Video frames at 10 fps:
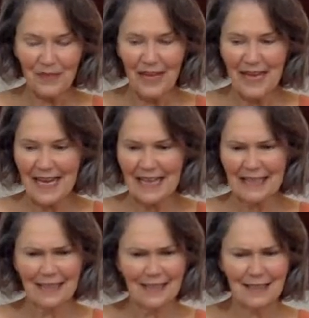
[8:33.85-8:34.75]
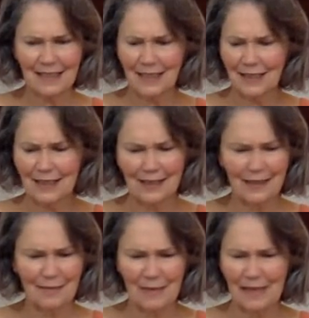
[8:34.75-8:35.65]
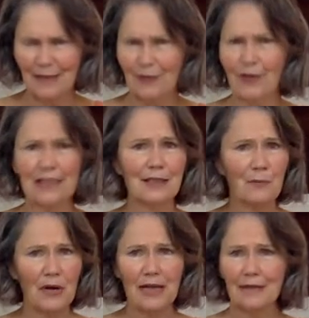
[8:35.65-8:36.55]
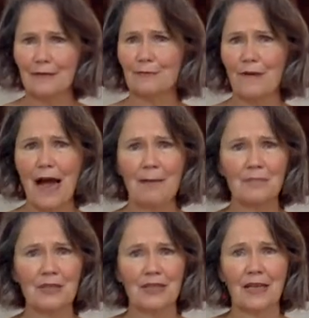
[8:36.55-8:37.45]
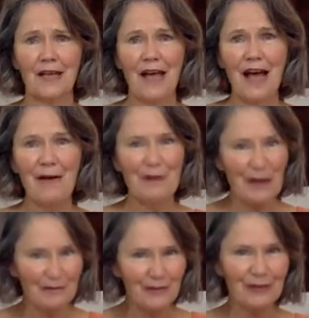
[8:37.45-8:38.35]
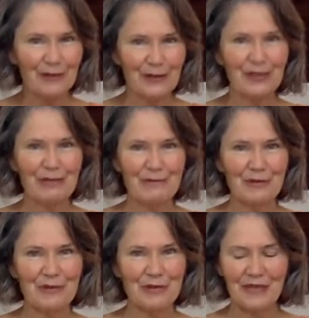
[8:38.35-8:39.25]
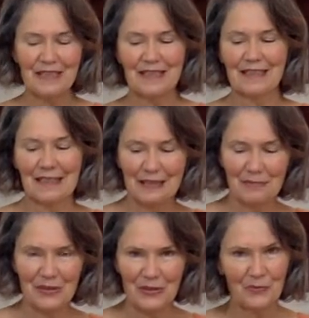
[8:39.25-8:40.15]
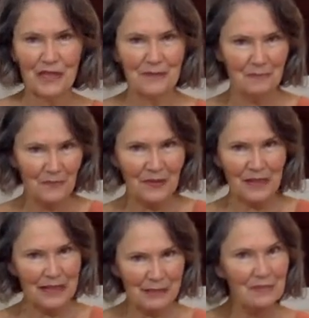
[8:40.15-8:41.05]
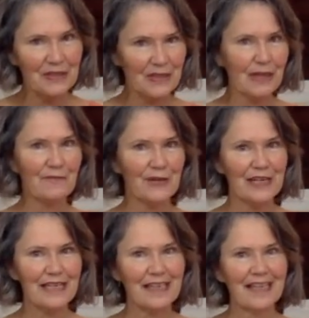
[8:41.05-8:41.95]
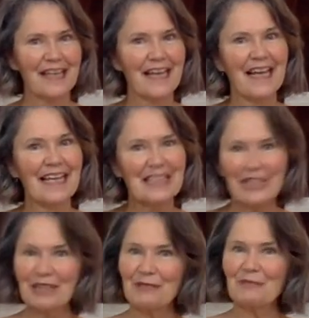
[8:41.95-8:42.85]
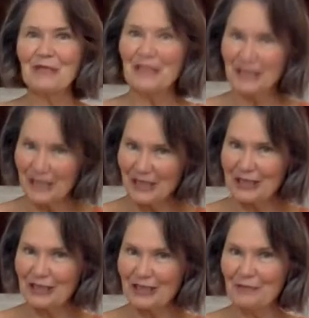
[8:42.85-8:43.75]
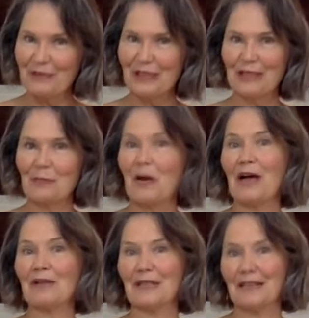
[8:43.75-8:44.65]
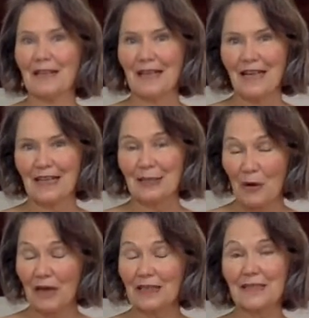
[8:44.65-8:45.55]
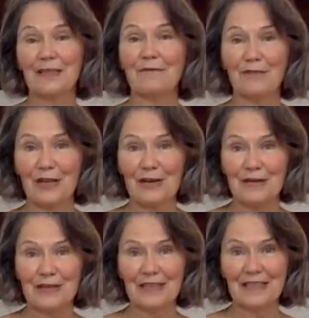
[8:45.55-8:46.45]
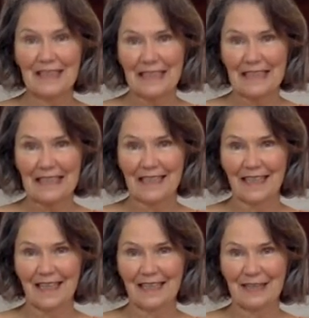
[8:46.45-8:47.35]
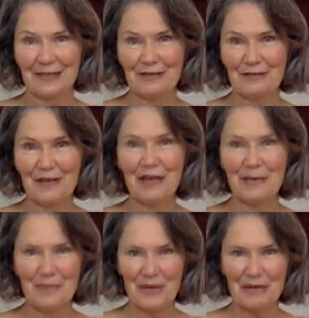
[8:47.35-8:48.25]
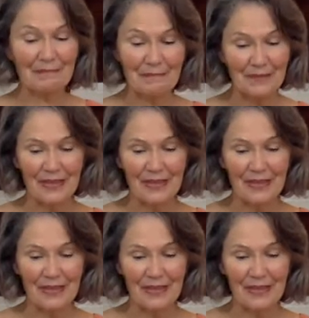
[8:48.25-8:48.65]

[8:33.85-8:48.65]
And it just can make a great spread and wraps. However you're interested, it can be sweet, it can be savory, and just really delicious with sprouted sunflower seeds into a nut butter.